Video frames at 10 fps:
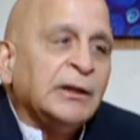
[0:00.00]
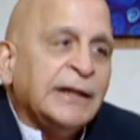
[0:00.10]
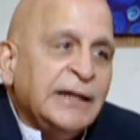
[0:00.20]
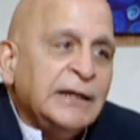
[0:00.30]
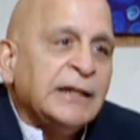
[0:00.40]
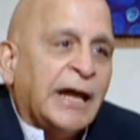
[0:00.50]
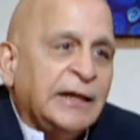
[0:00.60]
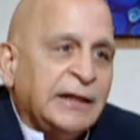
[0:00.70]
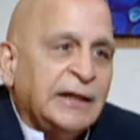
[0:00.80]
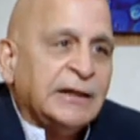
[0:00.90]
Then in
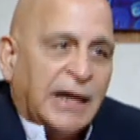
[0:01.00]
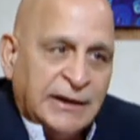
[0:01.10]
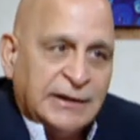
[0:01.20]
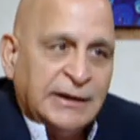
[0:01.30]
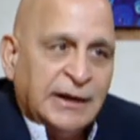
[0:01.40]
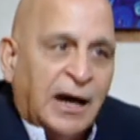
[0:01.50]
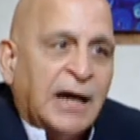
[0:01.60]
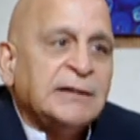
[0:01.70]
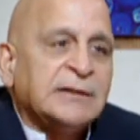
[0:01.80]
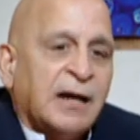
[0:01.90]
1990,
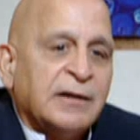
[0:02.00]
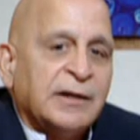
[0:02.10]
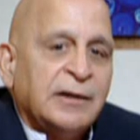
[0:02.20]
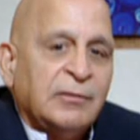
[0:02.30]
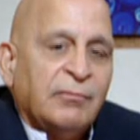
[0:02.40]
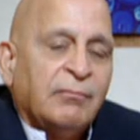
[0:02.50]
I started